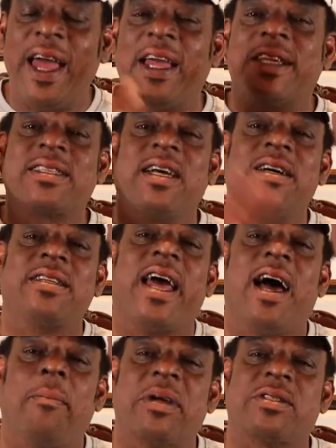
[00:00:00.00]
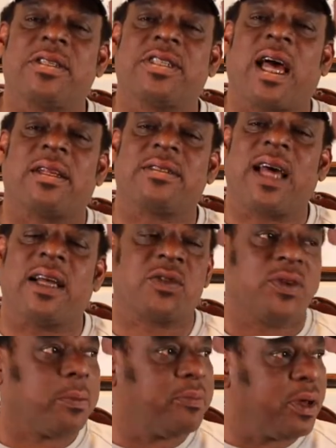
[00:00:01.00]
Hey, it's good to have Mr.
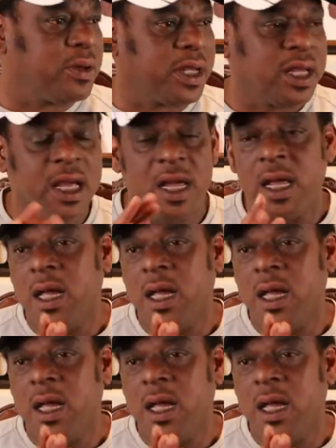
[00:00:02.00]
Chocolatazzo in the building